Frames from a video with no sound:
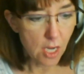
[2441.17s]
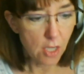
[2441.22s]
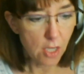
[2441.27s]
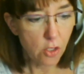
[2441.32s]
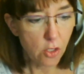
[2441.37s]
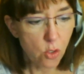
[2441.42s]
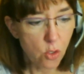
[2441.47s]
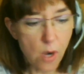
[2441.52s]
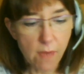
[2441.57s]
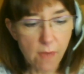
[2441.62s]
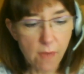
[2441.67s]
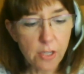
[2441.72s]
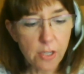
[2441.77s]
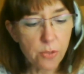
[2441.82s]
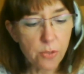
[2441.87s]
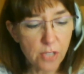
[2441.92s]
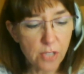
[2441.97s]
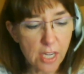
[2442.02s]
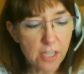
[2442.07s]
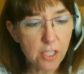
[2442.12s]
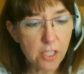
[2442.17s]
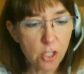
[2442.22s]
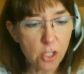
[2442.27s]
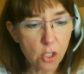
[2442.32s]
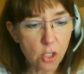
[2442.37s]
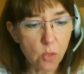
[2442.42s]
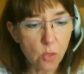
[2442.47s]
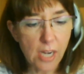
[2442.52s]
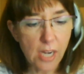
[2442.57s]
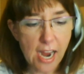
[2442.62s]
whoever you send it
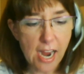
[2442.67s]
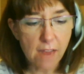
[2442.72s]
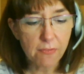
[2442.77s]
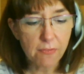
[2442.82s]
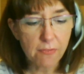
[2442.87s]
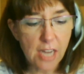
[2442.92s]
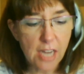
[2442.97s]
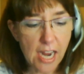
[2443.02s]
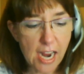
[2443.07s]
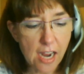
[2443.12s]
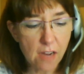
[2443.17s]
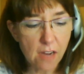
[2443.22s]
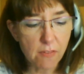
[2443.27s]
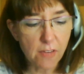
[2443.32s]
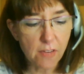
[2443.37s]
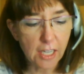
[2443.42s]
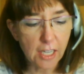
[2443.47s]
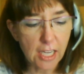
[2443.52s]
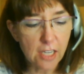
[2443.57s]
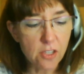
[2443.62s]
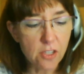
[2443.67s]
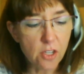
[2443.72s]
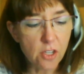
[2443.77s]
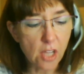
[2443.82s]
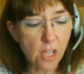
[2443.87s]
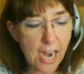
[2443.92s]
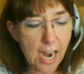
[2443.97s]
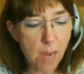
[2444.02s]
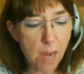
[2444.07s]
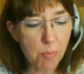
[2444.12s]
to would have to have a Kindle
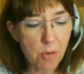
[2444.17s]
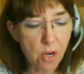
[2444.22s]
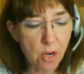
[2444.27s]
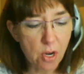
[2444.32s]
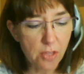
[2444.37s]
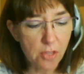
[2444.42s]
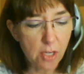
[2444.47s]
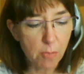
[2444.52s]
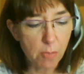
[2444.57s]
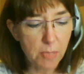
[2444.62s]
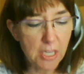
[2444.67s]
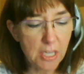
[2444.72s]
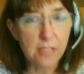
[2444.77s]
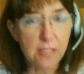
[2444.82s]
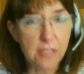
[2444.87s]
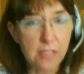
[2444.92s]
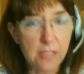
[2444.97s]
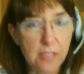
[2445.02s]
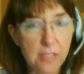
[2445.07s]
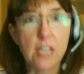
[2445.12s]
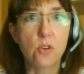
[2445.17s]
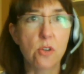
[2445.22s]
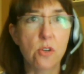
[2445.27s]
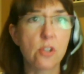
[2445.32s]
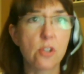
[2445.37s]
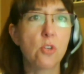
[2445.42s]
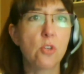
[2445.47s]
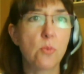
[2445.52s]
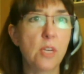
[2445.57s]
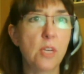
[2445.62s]
app on their PC in
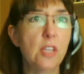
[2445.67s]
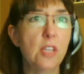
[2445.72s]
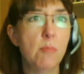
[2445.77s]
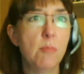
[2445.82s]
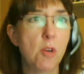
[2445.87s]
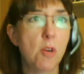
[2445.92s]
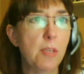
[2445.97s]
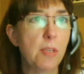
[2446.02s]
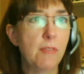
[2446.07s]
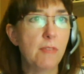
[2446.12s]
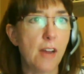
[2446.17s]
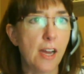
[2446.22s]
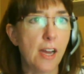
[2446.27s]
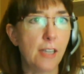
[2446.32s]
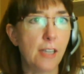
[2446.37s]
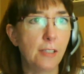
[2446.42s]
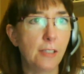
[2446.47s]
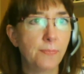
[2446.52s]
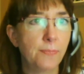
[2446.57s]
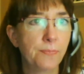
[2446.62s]
order to read the MOBI file,